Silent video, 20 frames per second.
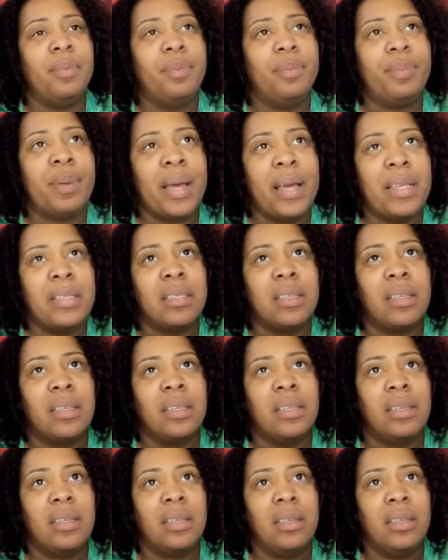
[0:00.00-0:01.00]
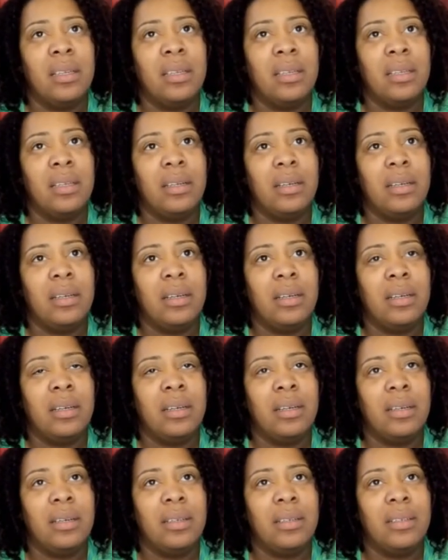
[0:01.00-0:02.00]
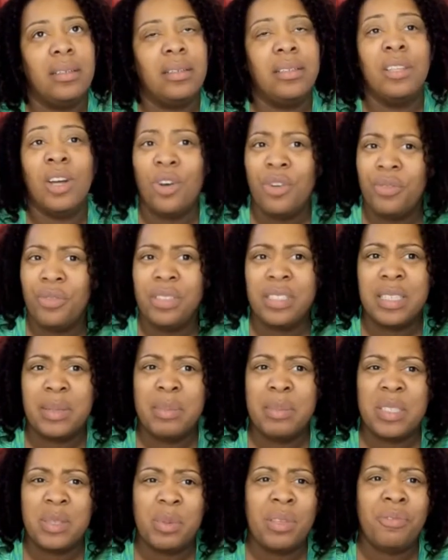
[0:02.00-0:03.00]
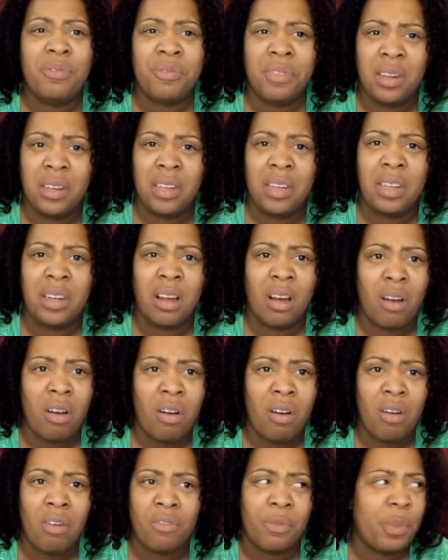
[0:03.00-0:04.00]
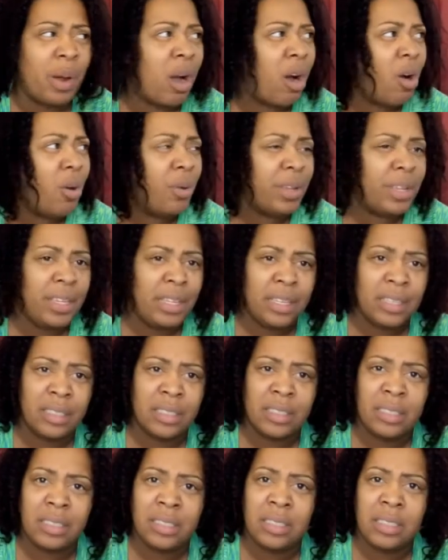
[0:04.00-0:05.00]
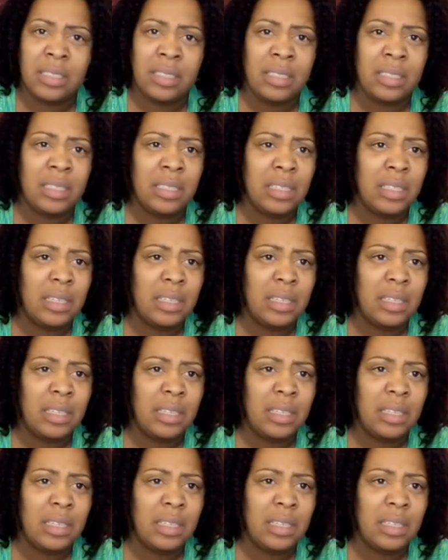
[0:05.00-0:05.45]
basically, Nova seems to be feeling it all from all ends. She